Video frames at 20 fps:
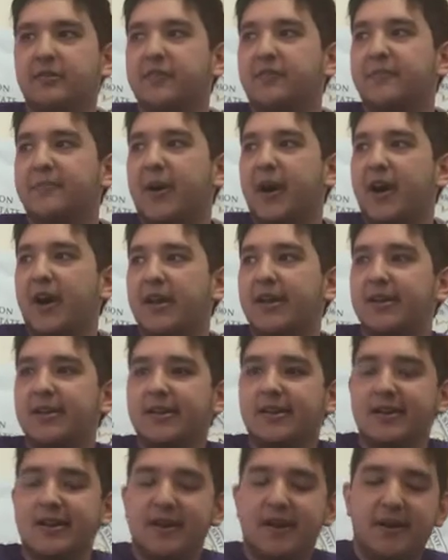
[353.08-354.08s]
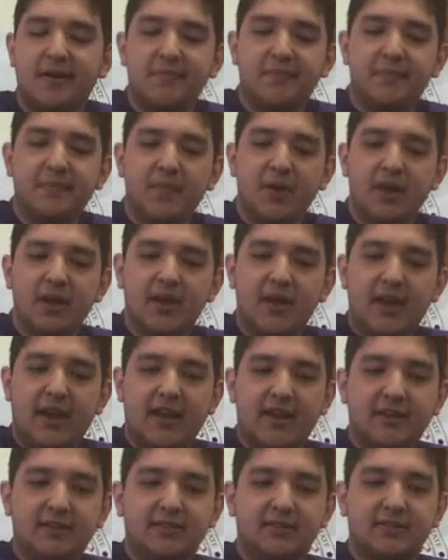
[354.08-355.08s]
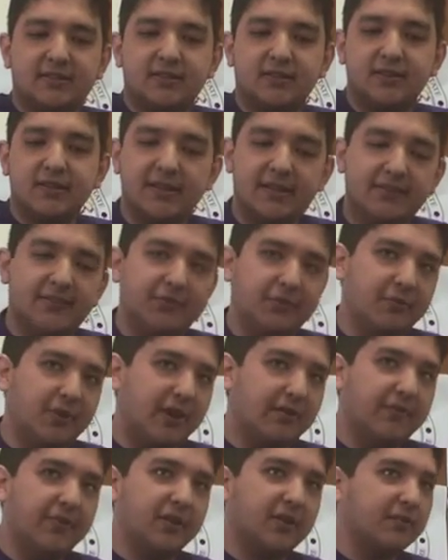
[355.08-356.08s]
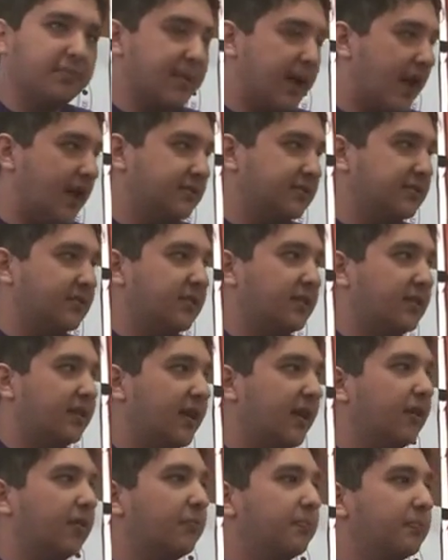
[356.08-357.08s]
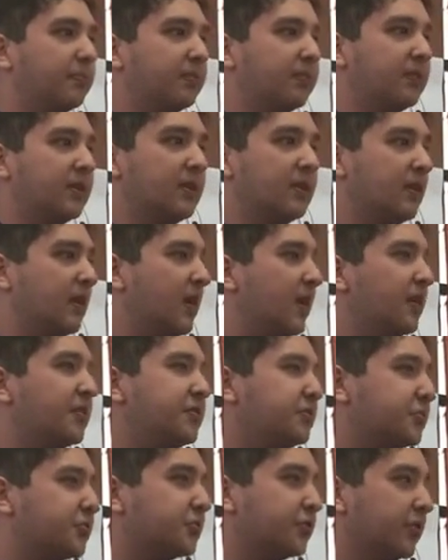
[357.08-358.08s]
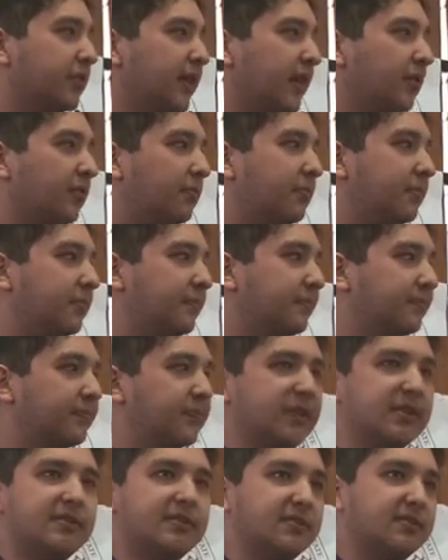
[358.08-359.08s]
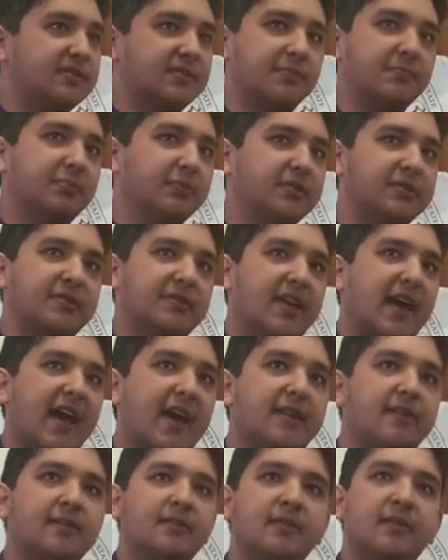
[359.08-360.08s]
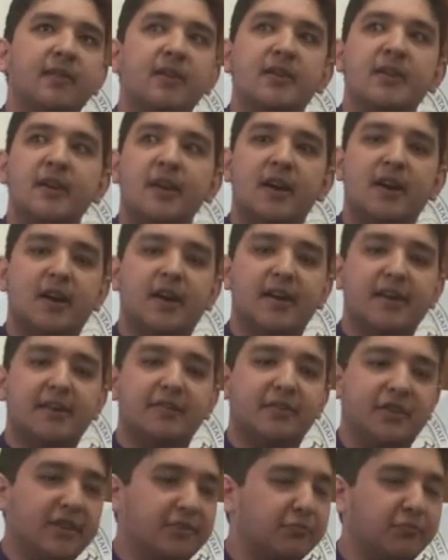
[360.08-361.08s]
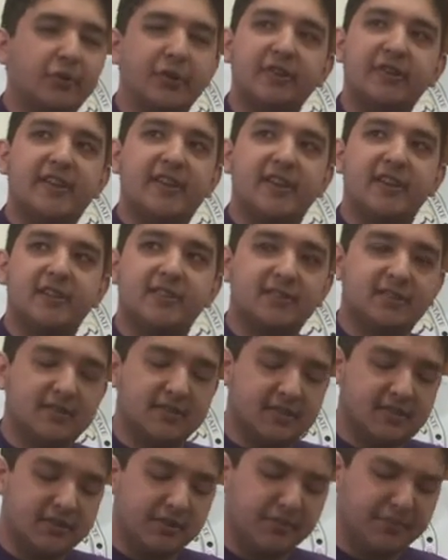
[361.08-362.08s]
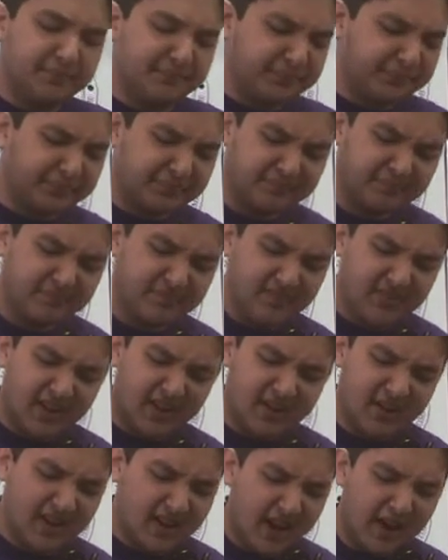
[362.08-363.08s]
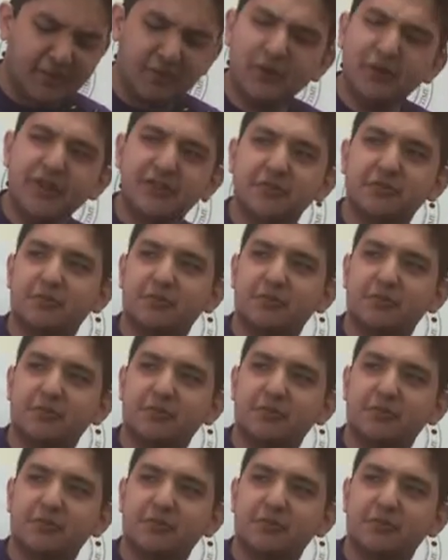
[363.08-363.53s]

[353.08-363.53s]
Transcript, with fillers: to live by. Um, and it's, if you have the capacity to help, you should help. It's as simple as that. Uh, it, it really is. And so I really